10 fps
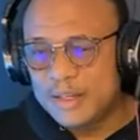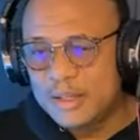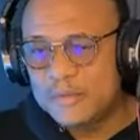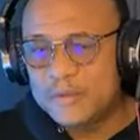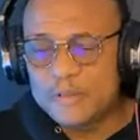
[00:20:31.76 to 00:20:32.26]

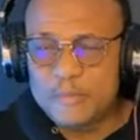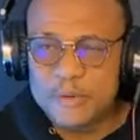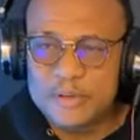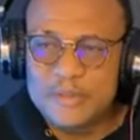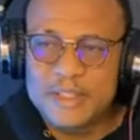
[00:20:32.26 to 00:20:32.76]
The gift
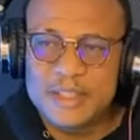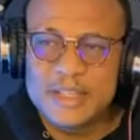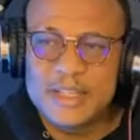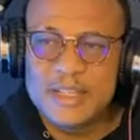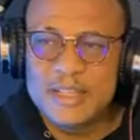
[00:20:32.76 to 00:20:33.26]
of
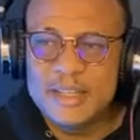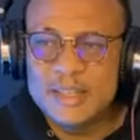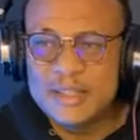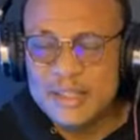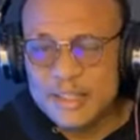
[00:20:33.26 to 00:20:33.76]
prophecy
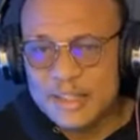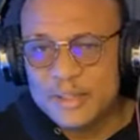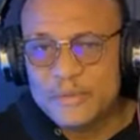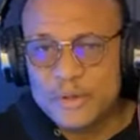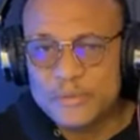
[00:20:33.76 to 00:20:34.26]
the
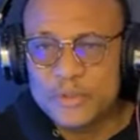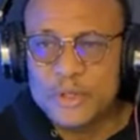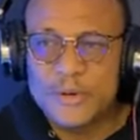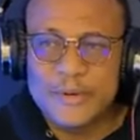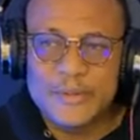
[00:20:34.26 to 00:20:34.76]
gift
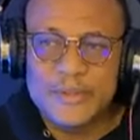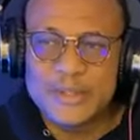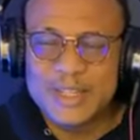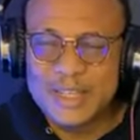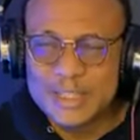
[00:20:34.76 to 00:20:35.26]
of
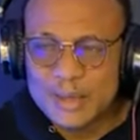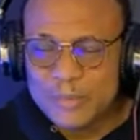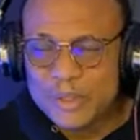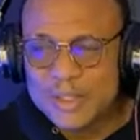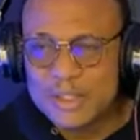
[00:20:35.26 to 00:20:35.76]
tongues, the
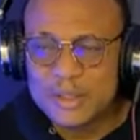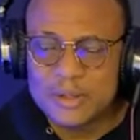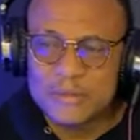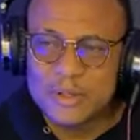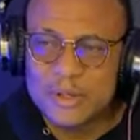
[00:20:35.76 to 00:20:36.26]

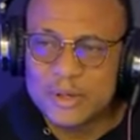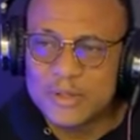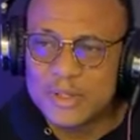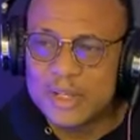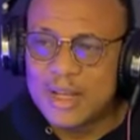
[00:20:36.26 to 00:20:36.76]
interpretation of
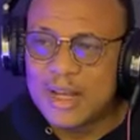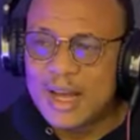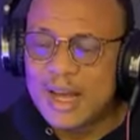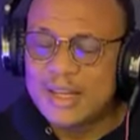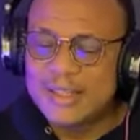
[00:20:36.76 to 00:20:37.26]
tongues,
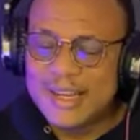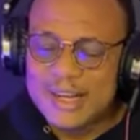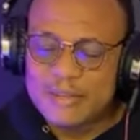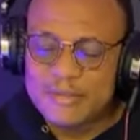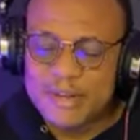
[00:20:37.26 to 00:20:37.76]

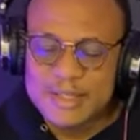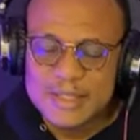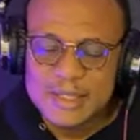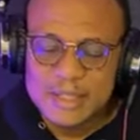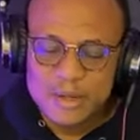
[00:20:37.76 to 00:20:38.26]
and
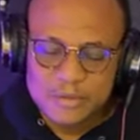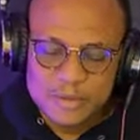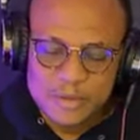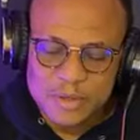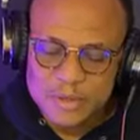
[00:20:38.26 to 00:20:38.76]
diversity
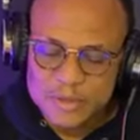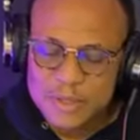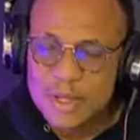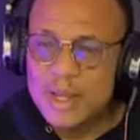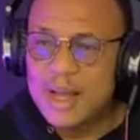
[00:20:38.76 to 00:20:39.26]
of
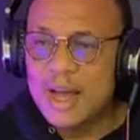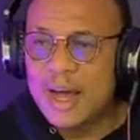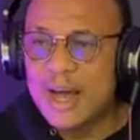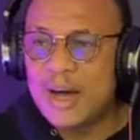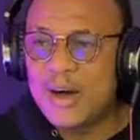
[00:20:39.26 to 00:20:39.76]
tongues
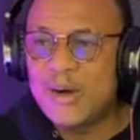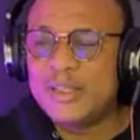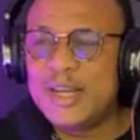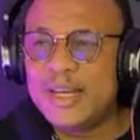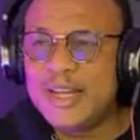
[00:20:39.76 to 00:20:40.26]
are
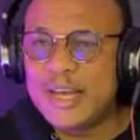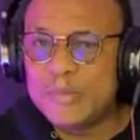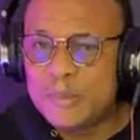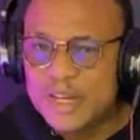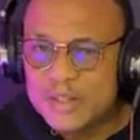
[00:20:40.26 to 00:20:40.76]
under
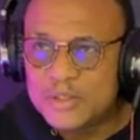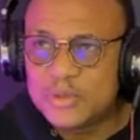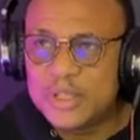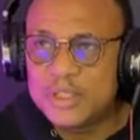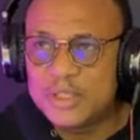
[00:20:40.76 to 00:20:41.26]
the
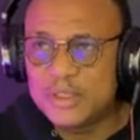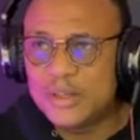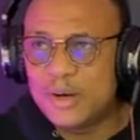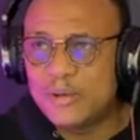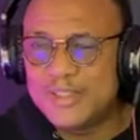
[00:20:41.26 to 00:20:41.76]

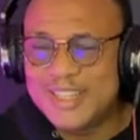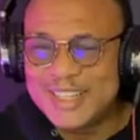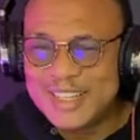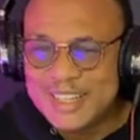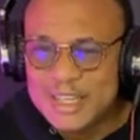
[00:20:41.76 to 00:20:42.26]
administration of
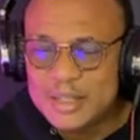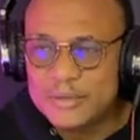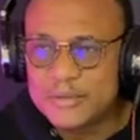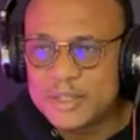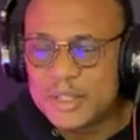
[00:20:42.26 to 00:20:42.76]
the
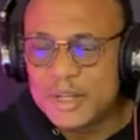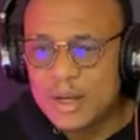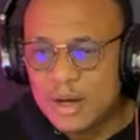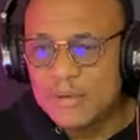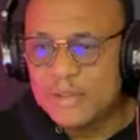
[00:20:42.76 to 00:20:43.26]
gift
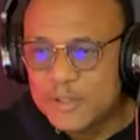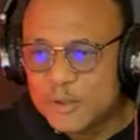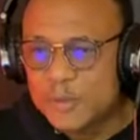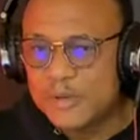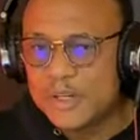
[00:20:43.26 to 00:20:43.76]
of
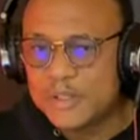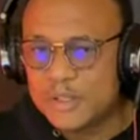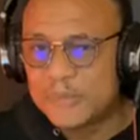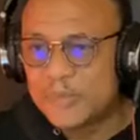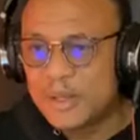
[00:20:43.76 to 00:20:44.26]

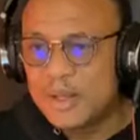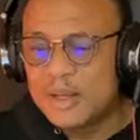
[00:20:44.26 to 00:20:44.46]
inspiration.